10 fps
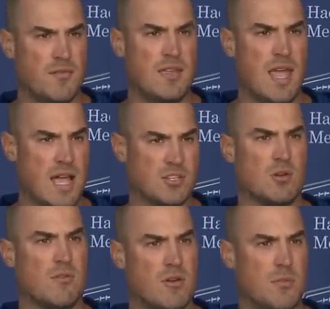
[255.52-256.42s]
the action
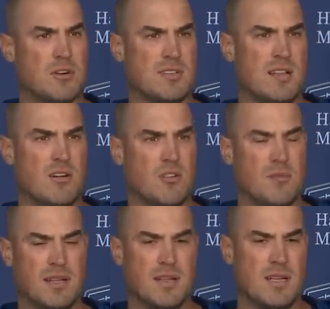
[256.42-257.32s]
or of a personnel
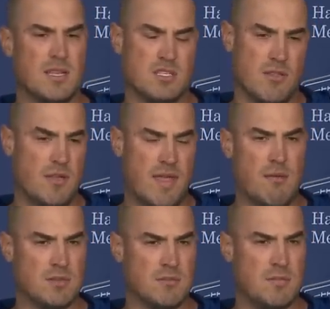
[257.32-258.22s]
grouping. So that
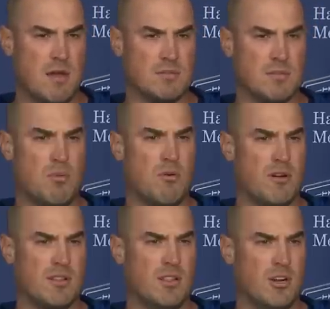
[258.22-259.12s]
was
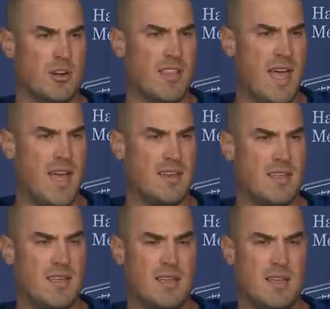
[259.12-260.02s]
important to learn that,
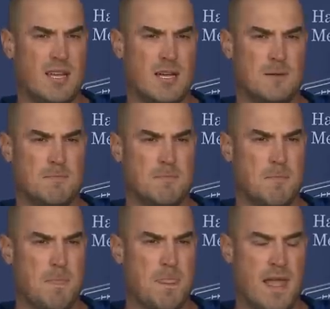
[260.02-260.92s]

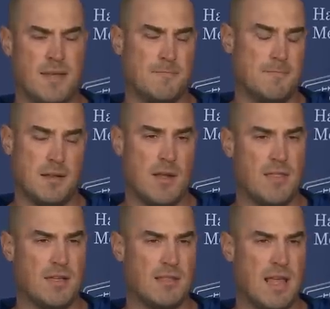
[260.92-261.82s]
and you know, I
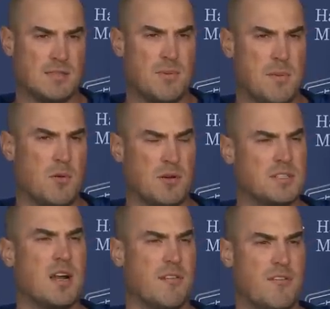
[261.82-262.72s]
think that's probably where it
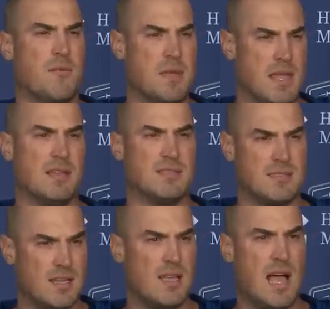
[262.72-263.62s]
started for me,
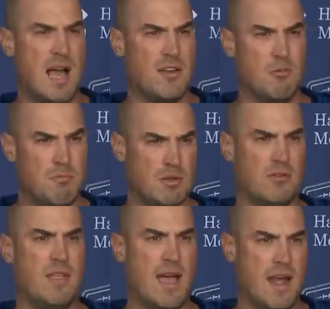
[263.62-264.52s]
is how do you
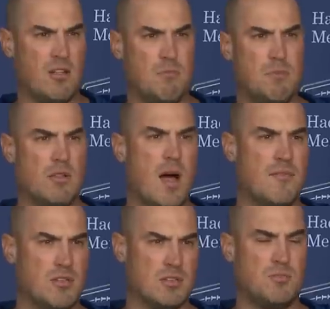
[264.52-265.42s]
build that? How do you build
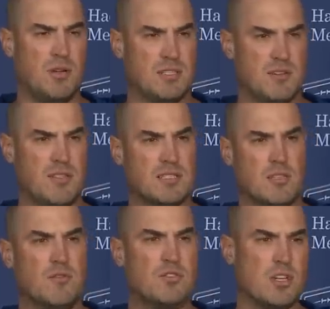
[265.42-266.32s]
off of those plays or things that
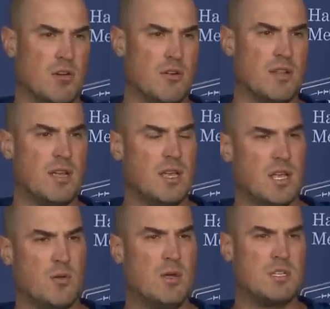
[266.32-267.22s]
you've shown
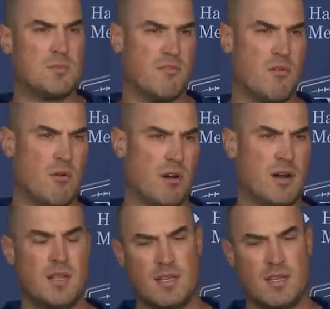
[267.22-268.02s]
in weeks before,